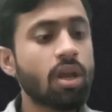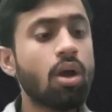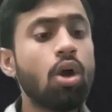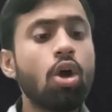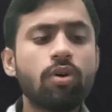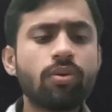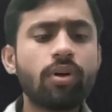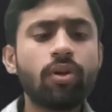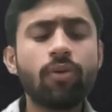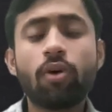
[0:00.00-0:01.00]
Which one
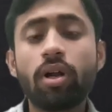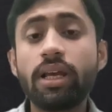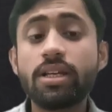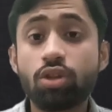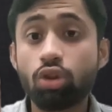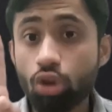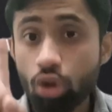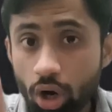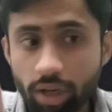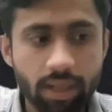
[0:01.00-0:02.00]
of the following is
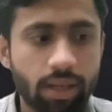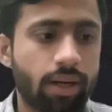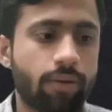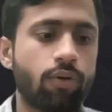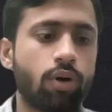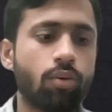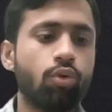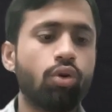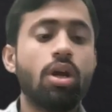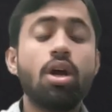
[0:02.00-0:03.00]
not correct for a
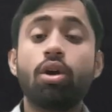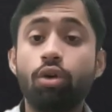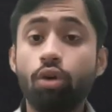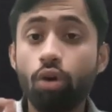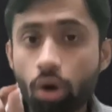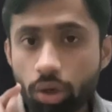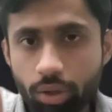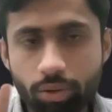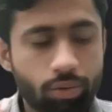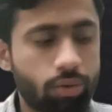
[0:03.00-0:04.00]
mole?
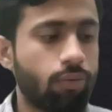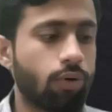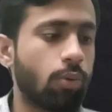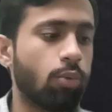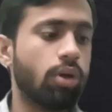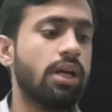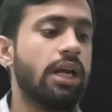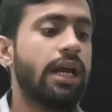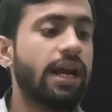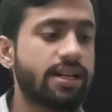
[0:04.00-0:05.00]
Not true for a mole.
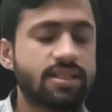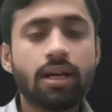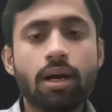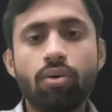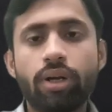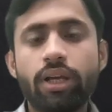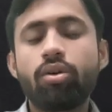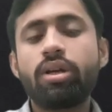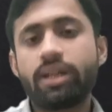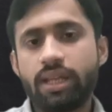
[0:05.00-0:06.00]
It's a counting
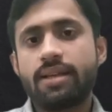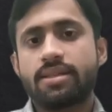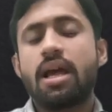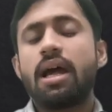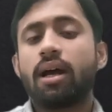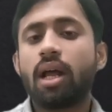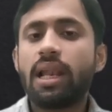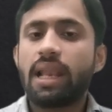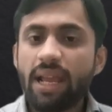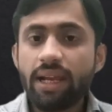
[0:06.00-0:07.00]
unit, yes.
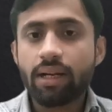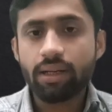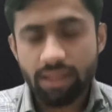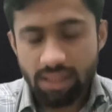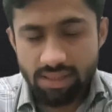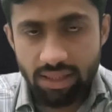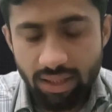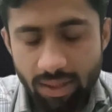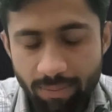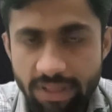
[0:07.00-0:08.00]
Like dozen
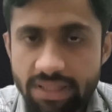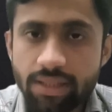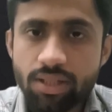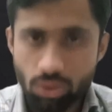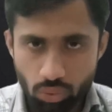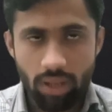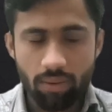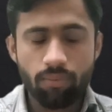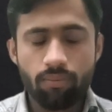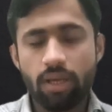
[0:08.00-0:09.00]
represents 12.
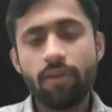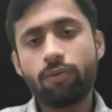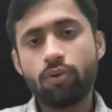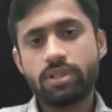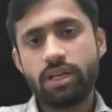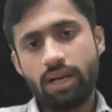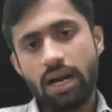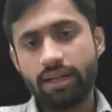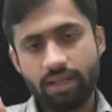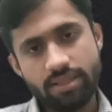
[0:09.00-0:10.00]
If you say
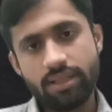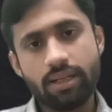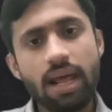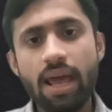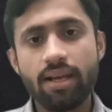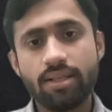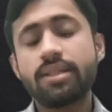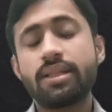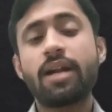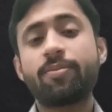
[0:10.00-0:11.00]
a dozen eggs,
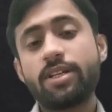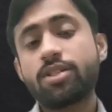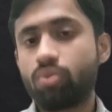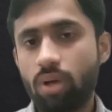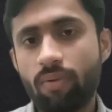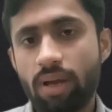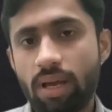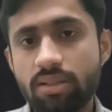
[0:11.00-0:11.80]
that means 12 eggs.